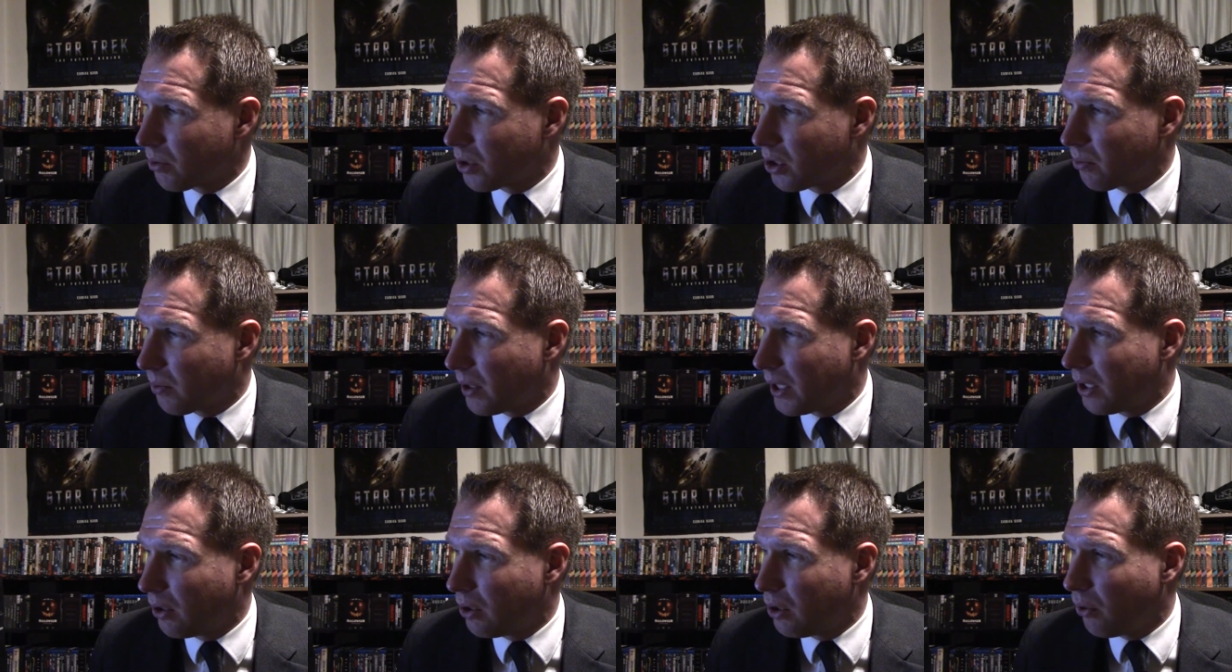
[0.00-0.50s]
which is
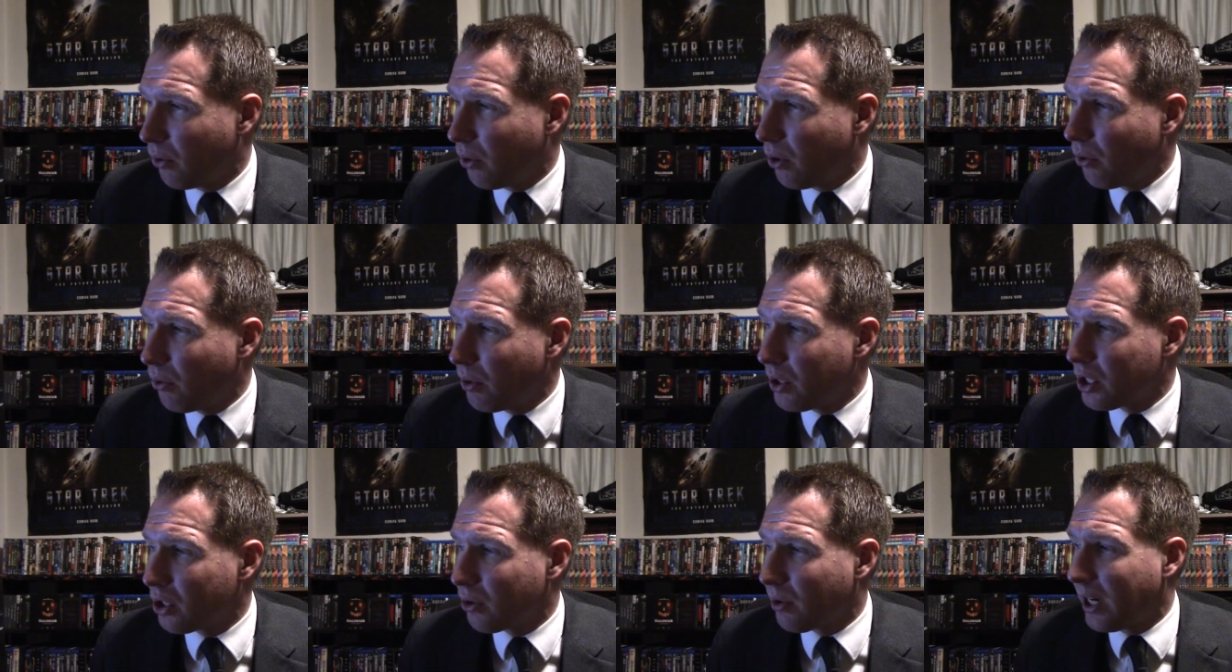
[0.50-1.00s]
why I
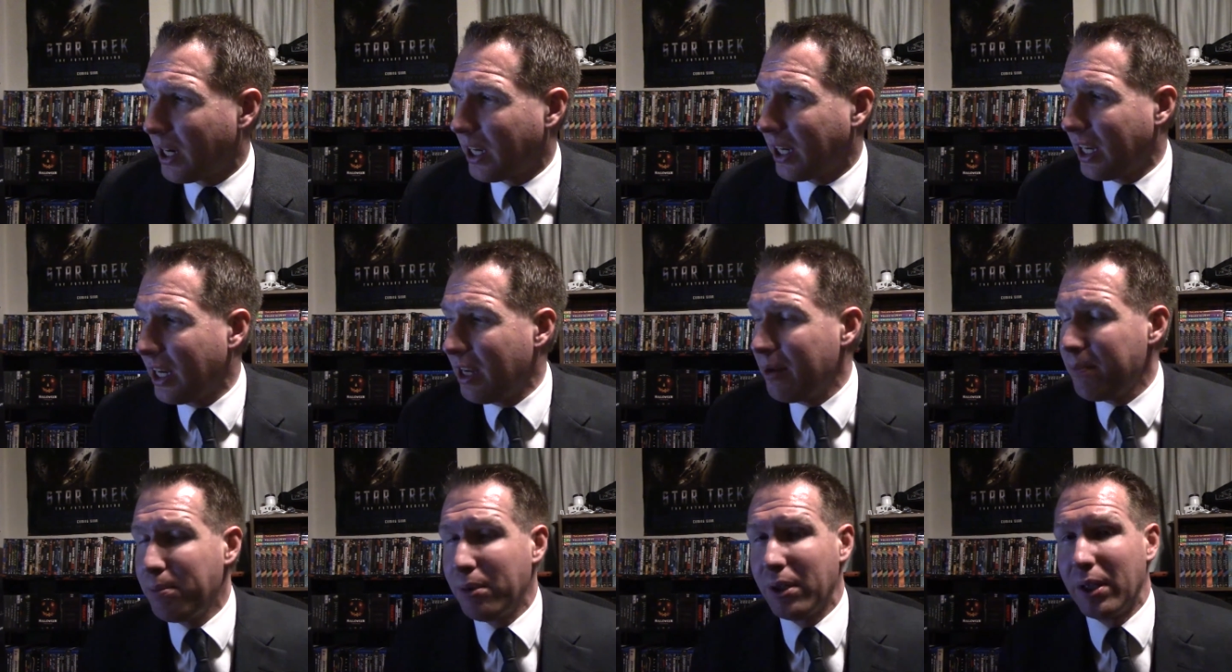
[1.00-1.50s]
always try to
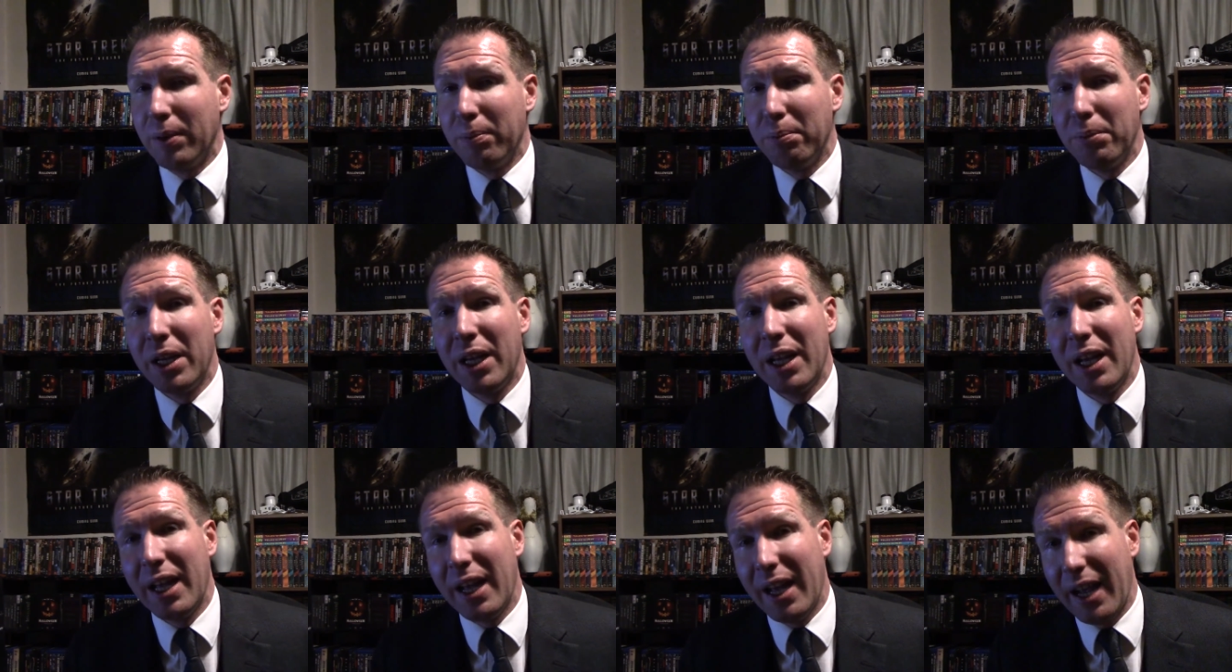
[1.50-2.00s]
keep them
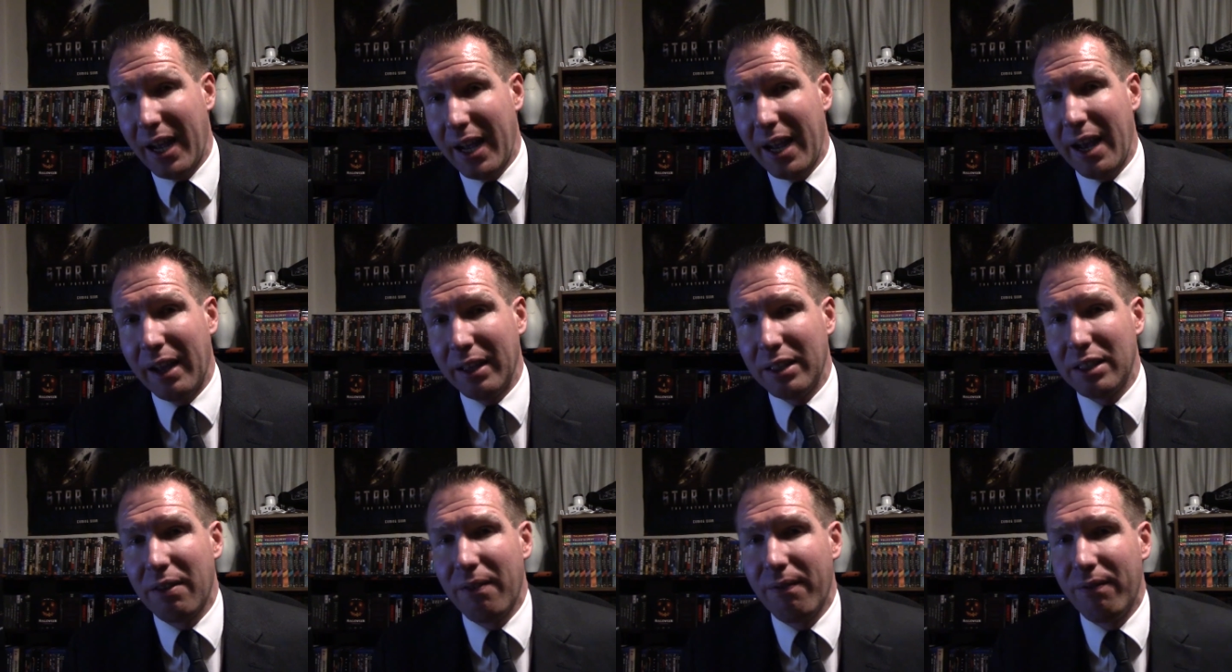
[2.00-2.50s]

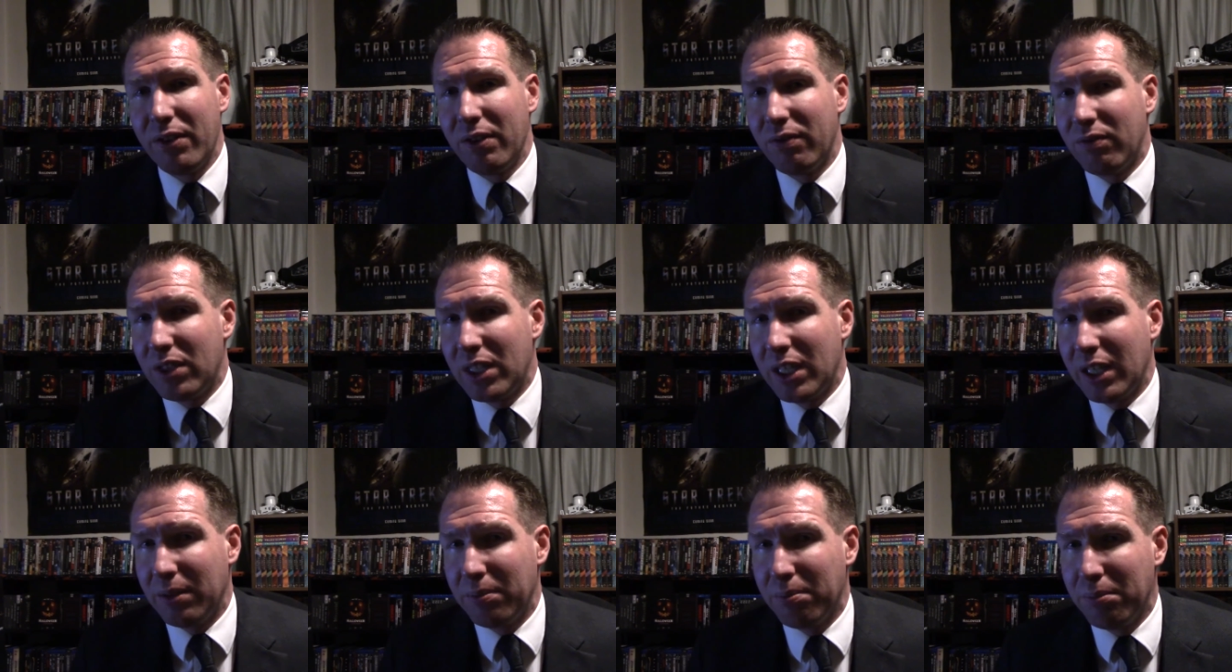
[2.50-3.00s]
at
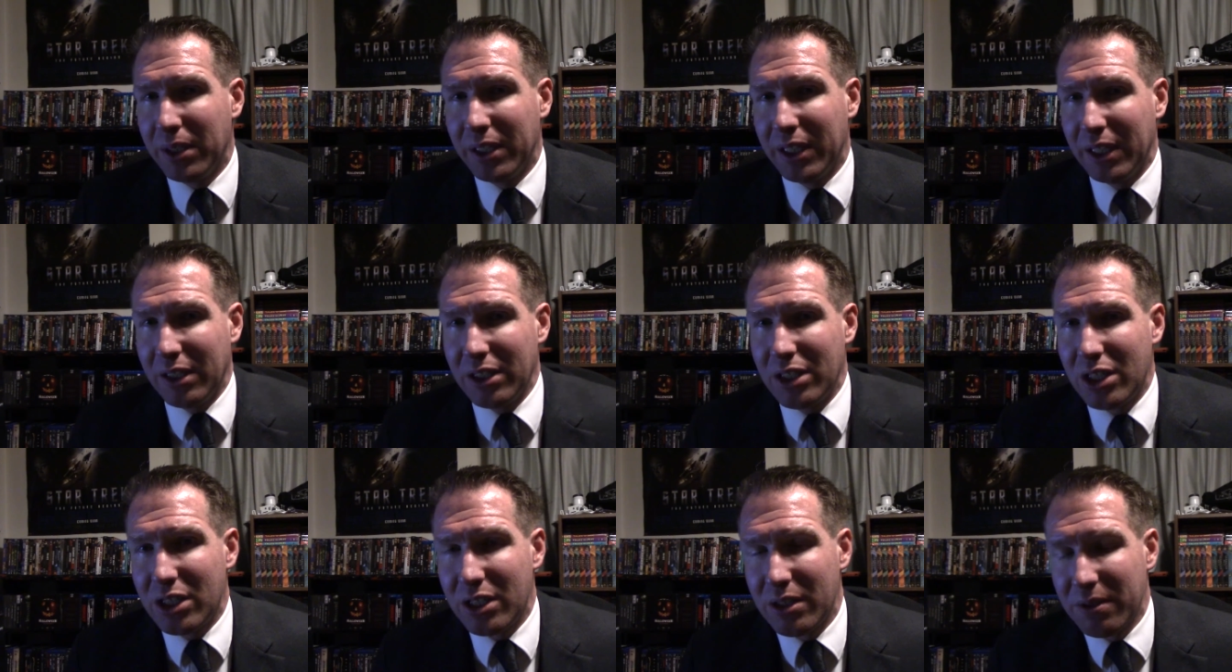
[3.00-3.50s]
15
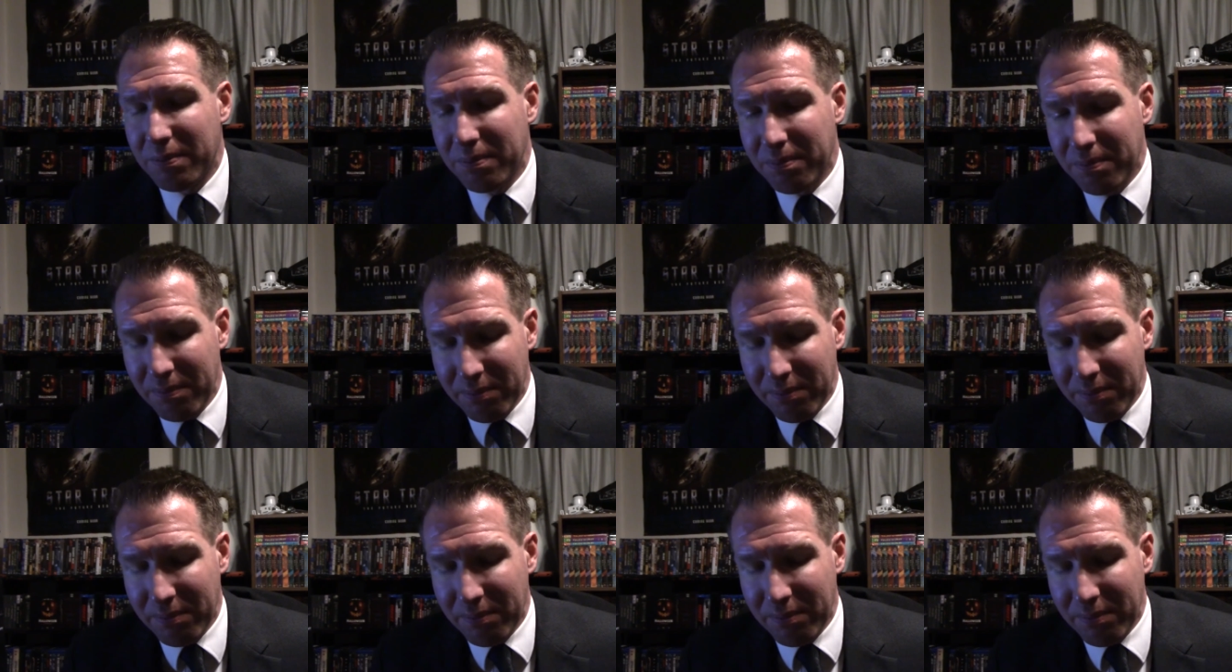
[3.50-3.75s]
minutes.